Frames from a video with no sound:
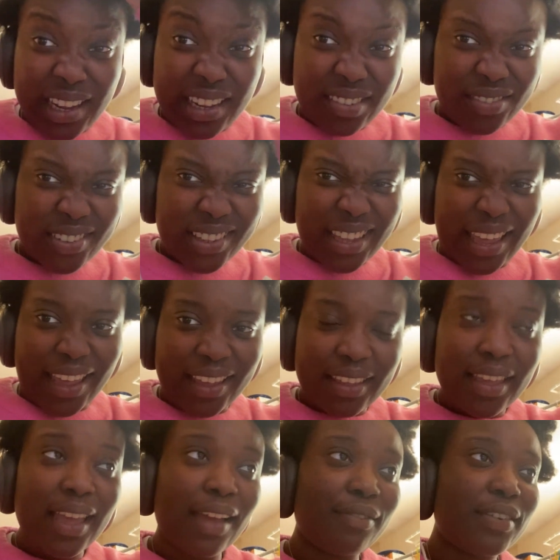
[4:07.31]
What the heck?
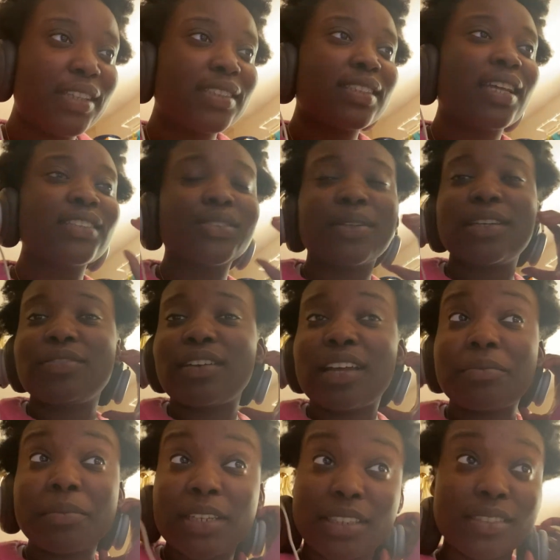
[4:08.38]
I finished that
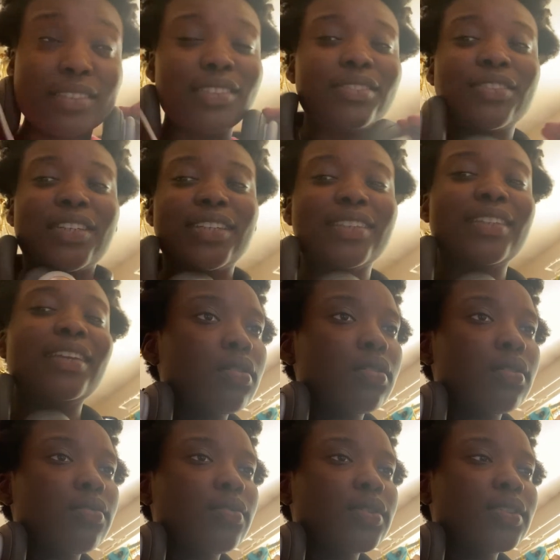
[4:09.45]
twenty-five minutes, right?
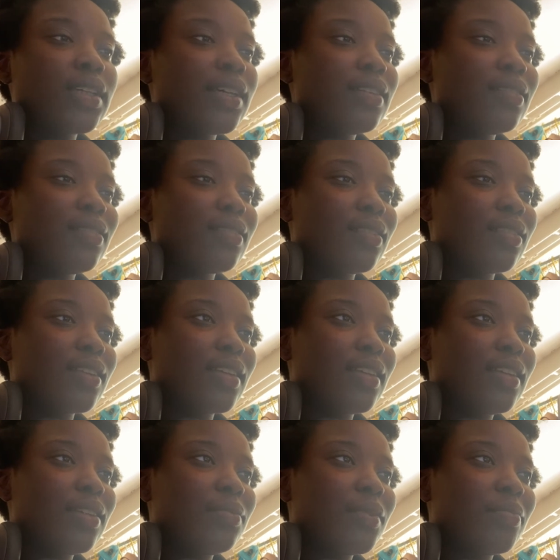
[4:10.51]
Was I not logging
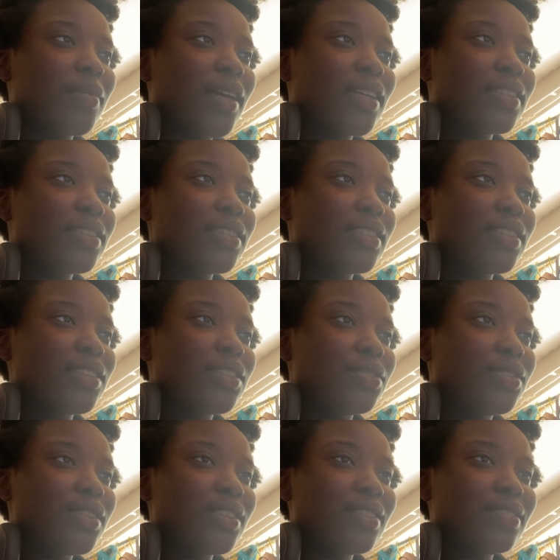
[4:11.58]
in with my
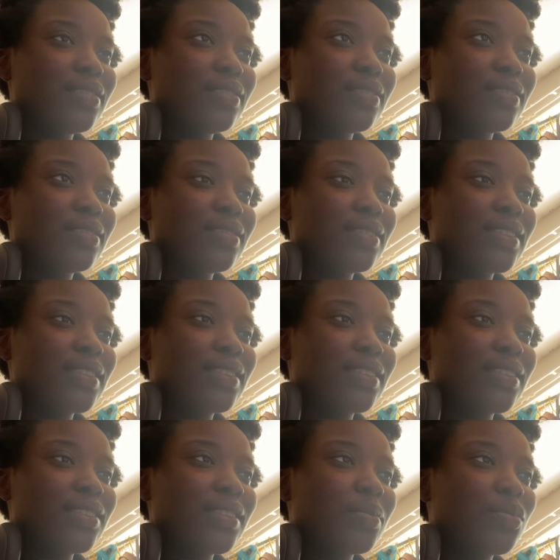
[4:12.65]
institution?
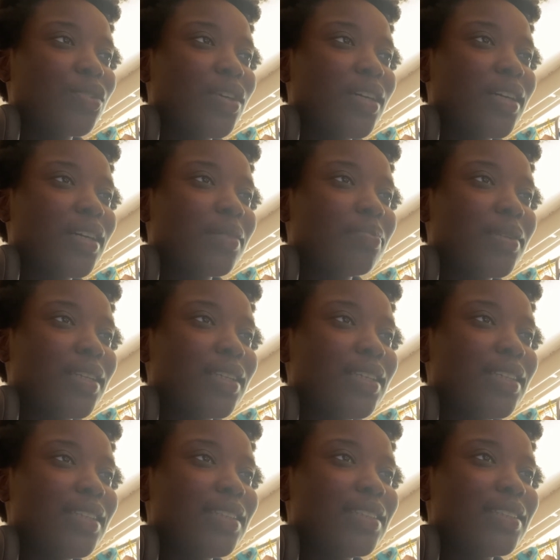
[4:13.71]
Excusez-moi,
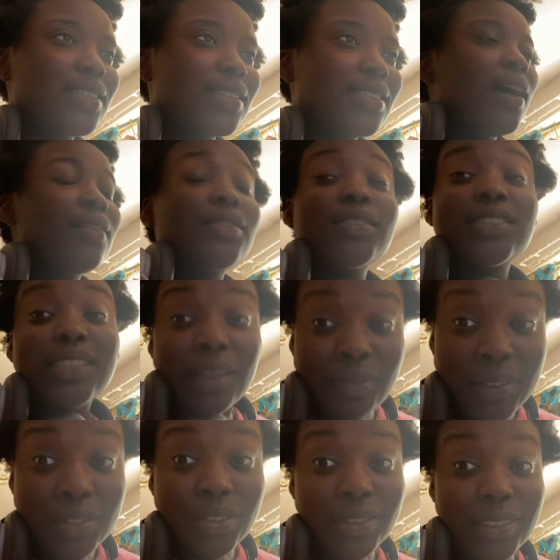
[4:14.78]
please. I've done seven
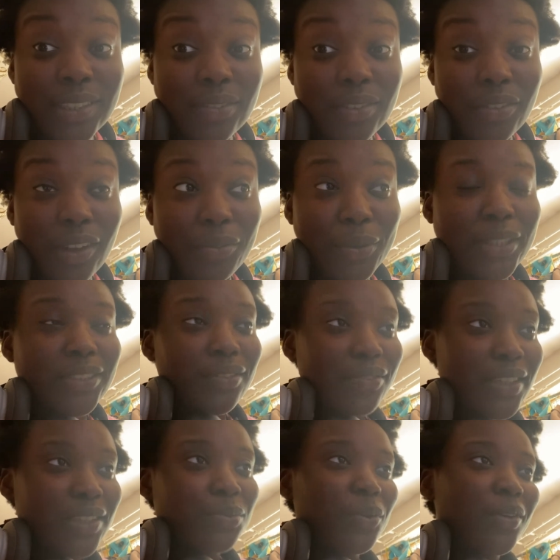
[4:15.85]
hundred seventy-five words of
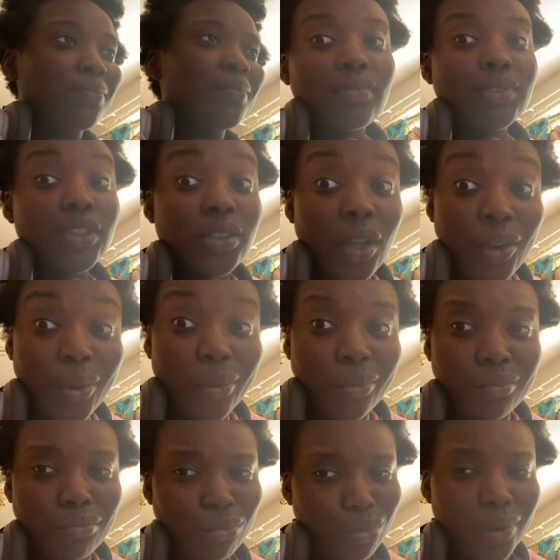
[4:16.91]
this one. So
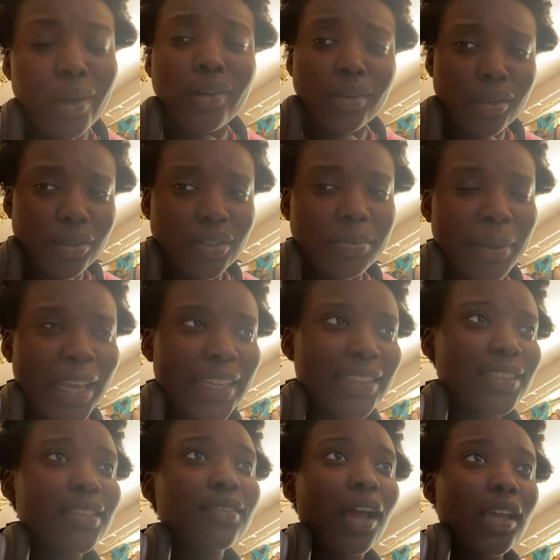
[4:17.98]
we're on a good
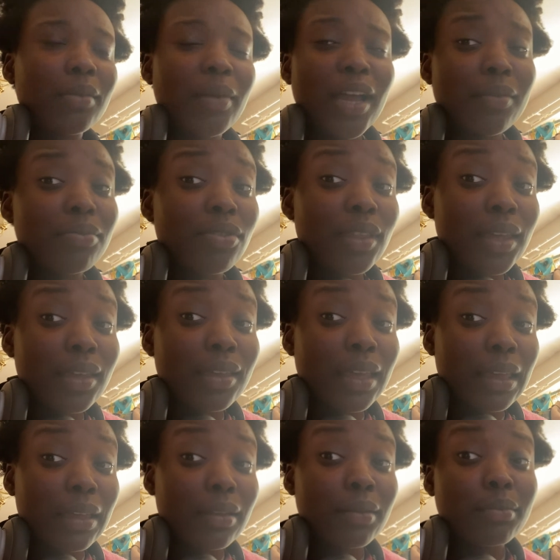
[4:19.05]
pace. You might be
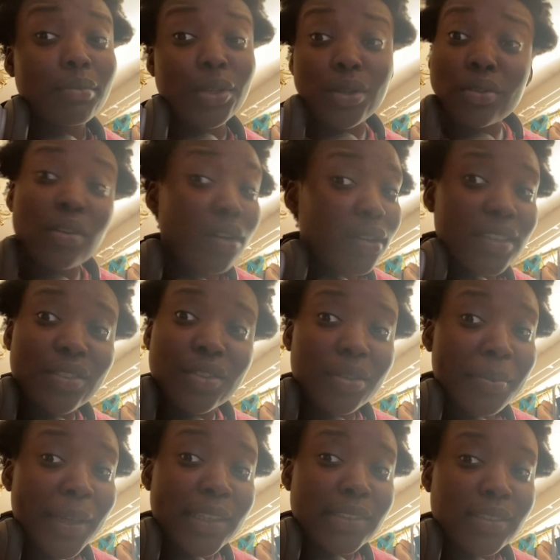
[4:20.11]
thinking, you're not on a good
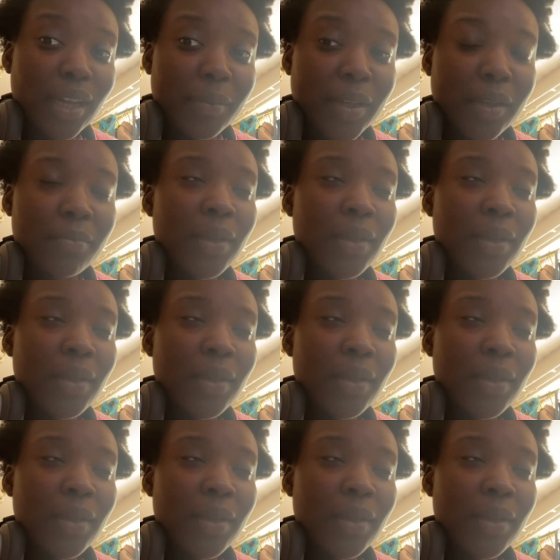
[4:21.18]
pace, dummy.